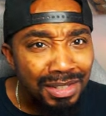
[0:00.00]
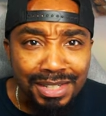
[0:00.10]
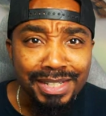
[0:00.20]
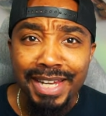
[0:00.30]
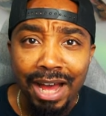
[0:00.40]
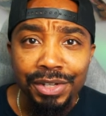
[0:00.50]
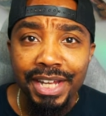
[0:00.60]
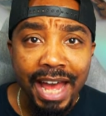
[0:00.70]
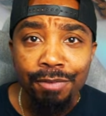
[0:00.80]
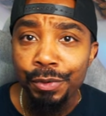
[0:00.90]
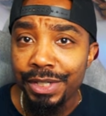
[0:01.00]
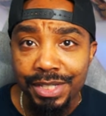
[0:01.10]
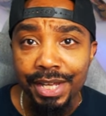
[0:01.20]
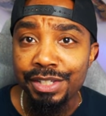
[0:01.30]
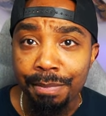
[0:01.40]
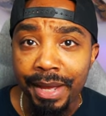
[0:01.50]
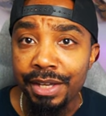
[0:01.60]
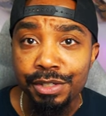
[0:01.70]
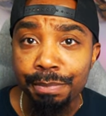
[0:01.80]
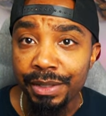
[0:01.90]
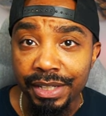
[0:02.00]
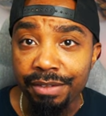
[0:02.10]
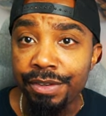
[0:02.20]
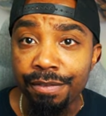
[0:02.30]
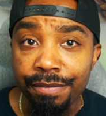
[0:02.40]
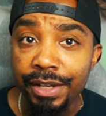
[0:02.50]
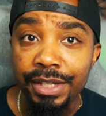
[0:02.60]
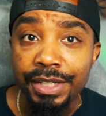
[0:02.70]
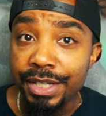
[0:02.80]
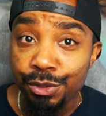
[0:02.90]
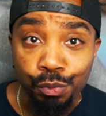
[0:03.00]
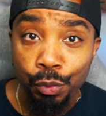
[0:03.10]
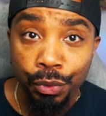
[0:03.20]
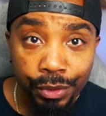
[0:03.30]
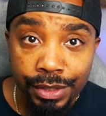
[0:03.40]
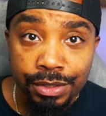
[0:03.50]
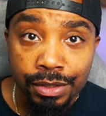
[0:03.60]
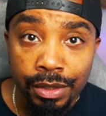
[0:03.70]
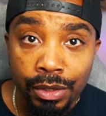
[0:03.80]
Does Downey have what it takes to make us believe in a villain this ruthless?